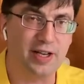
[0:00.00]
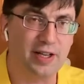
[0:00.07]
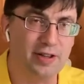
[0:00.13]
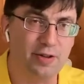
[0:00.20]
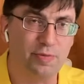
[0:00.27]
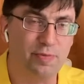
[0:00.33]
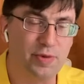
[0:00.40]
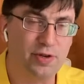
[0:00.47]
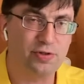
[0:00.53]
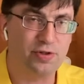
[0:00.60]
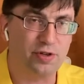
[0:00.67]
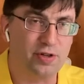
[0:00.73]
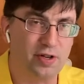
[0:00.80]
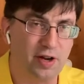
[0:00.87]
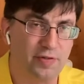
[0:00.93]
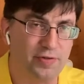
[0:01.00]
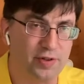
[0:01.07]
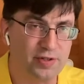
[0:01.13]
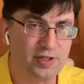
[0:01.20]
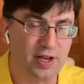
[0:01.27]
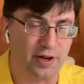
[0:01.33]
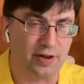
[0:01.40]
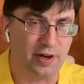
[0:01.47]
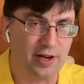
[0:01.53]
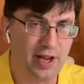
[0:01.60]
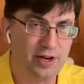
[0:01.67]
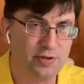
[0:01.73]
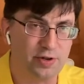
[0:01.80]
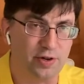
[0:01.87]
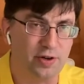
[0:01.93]
in the mission of this
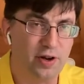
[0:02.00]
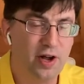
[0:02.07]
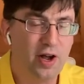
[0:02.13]
congregation.